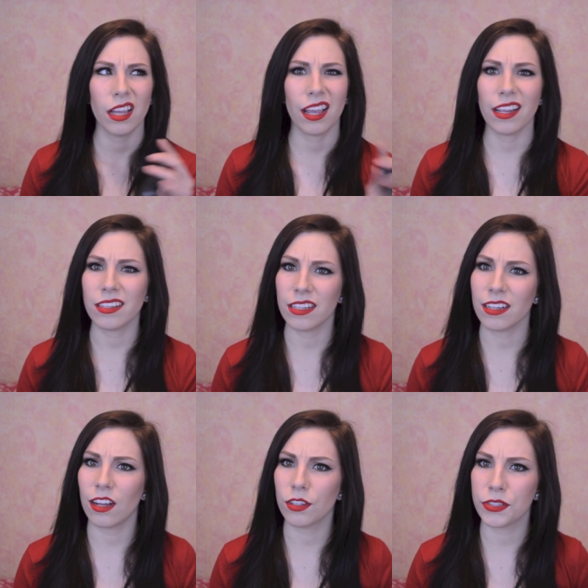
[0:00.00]

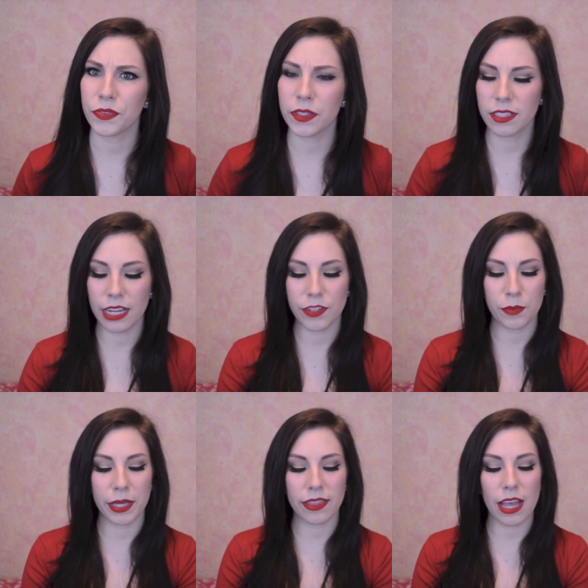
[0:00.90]
$18 full size or
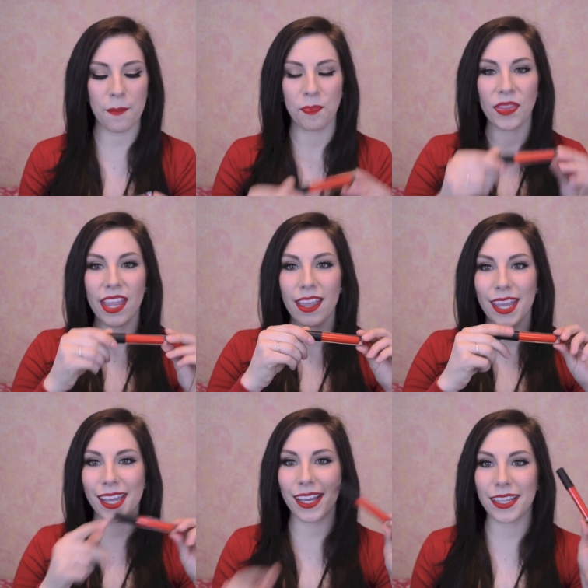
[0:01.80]
something like that.
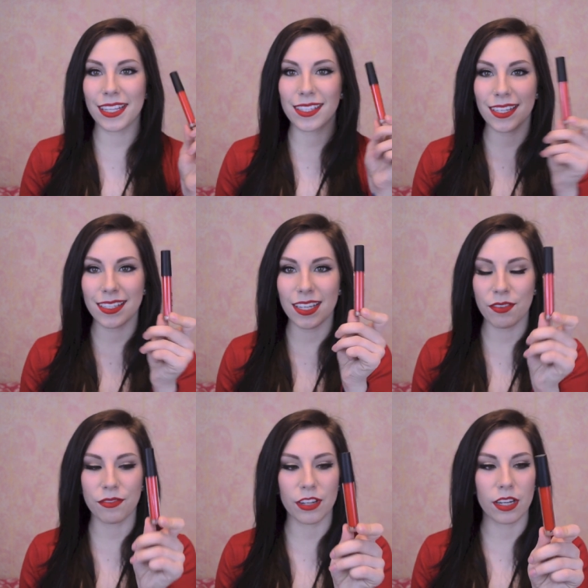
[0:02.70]
And this is a
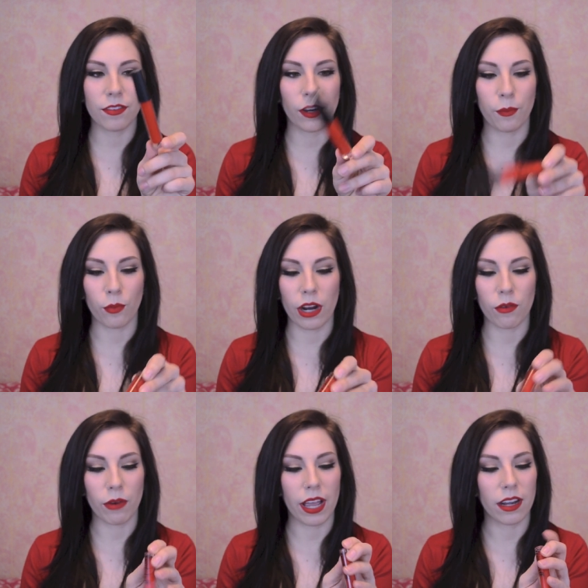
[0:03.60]
very, very
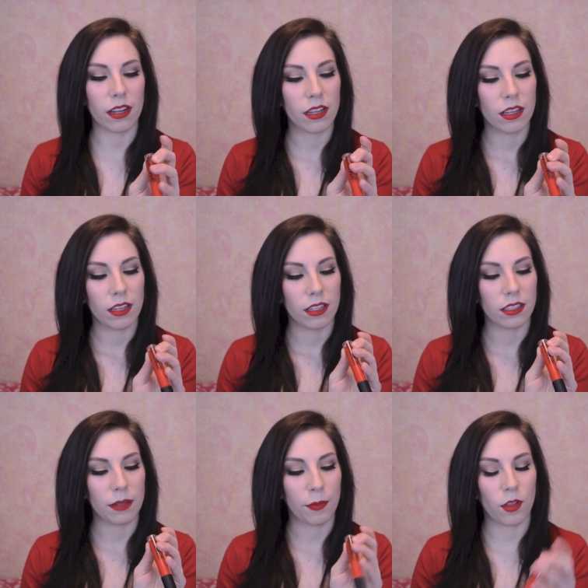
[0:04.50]
bright red
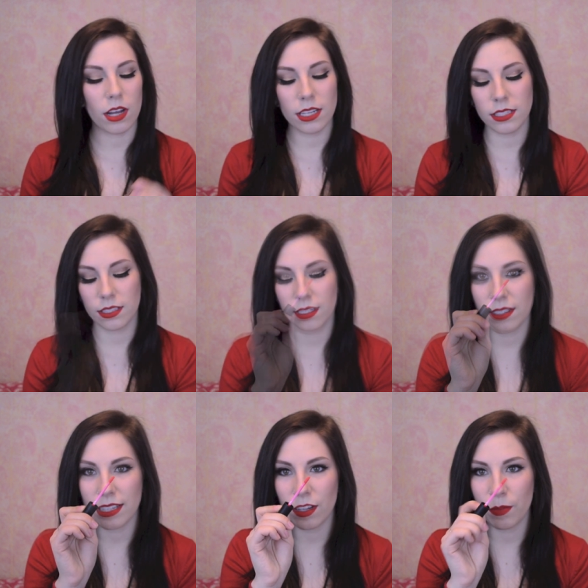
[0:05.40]
lip gloss.
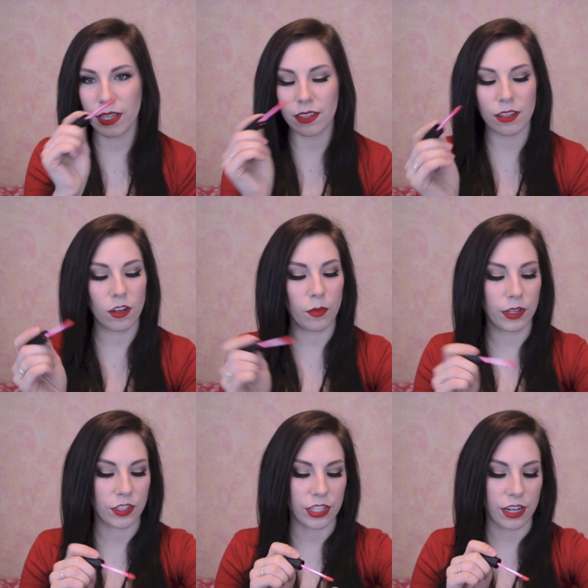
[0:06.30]
looks like it'll be a little
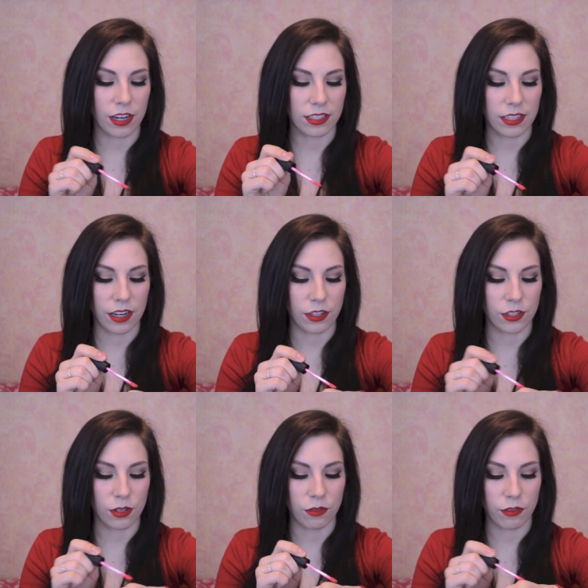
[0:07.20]
bit sheer. It's got a
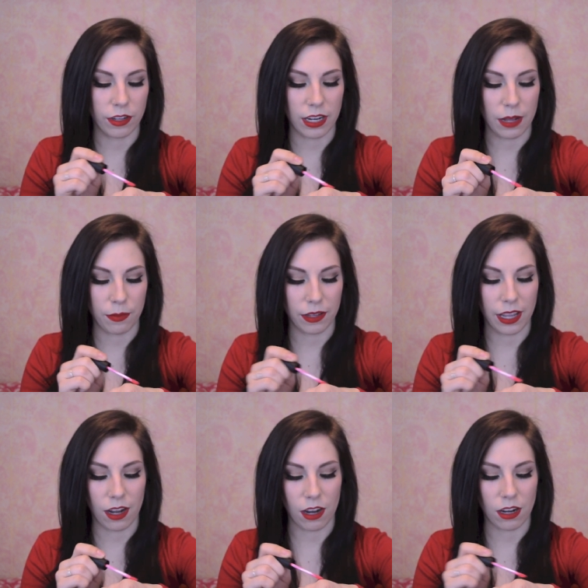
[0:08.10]
doe foot
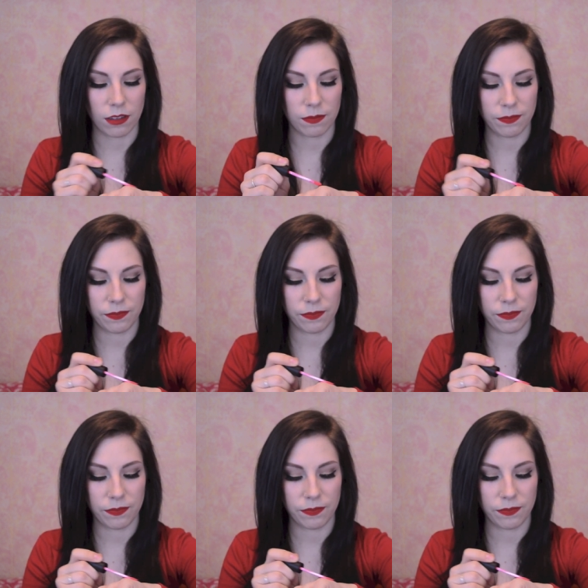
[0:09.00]
applicator.